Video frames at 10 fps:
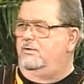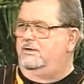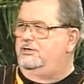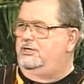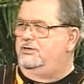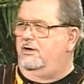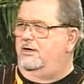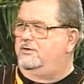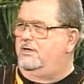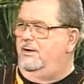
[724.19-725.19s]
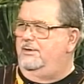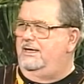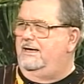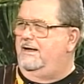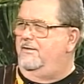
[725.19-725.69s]
when she saw us coming
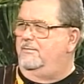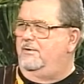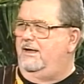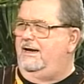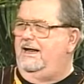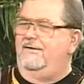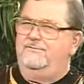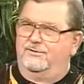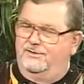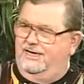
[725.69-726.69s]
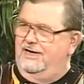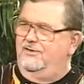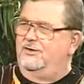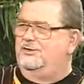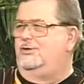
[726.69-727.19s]
to get on the plane after
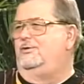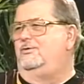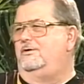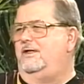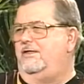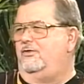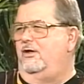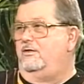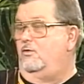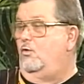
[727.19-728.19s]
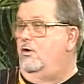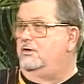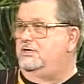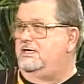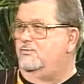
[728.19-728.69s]
Keith instituted that, thought the
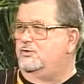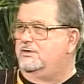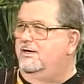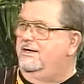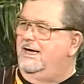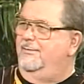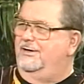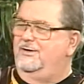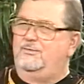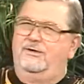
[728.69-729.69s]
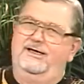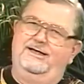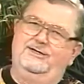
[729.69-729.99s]
wrong team was coming to the plane.